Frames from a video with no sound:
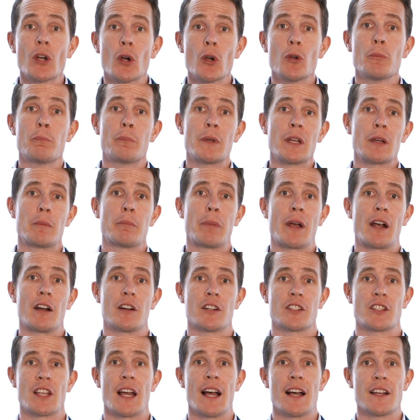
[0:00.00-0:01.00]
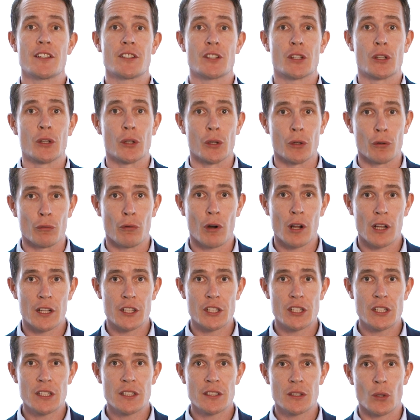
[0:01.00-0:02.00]
Don't be embarrassed asking your
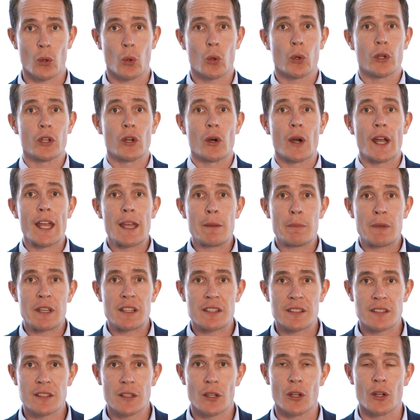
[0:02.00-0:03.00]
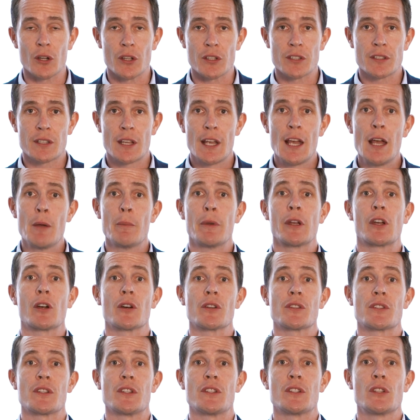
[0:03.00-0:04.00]
neurologist or your MS nurse,
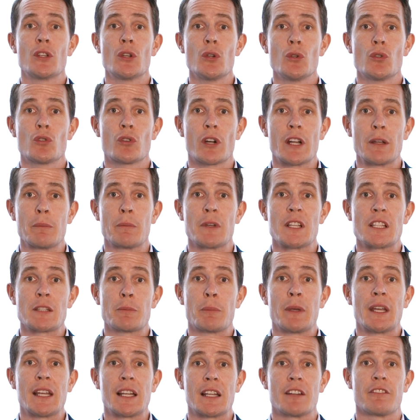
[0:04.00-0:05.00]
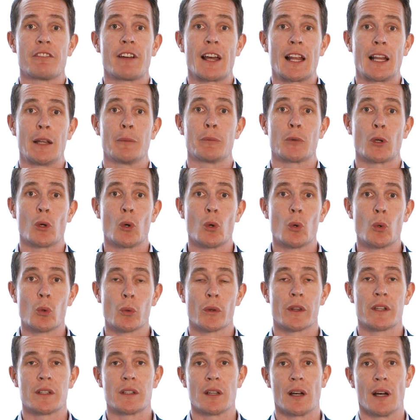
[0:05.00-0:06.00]
because there's new treatments being developed
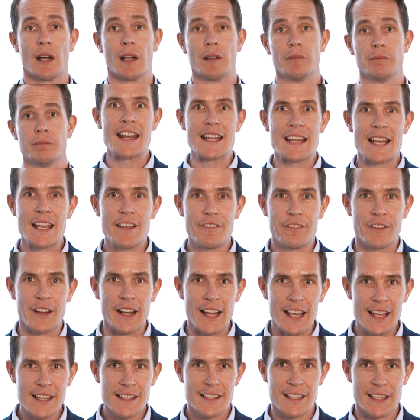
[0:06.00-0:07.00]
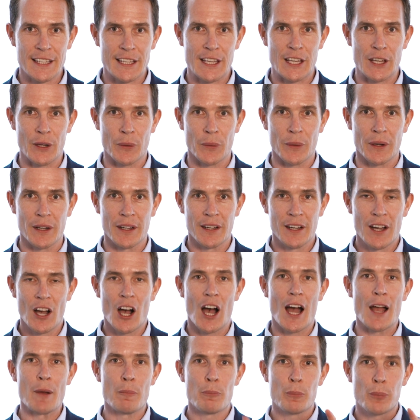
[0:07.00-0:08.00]
all the time. And if it is a cure,
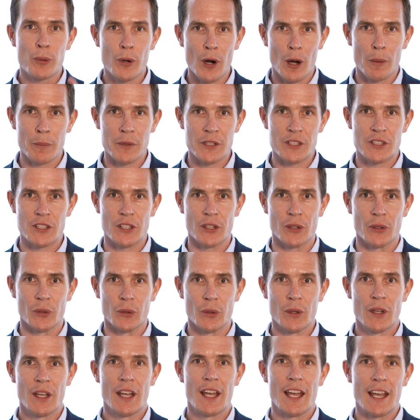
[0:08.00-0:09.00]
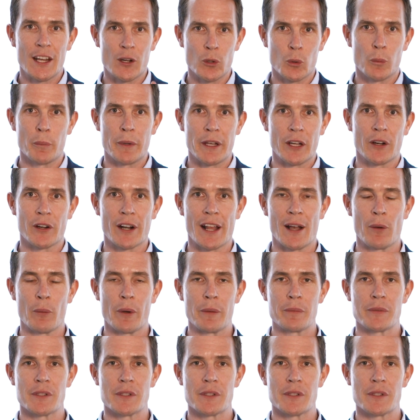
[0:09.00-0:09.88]
I promise you, it'll be on our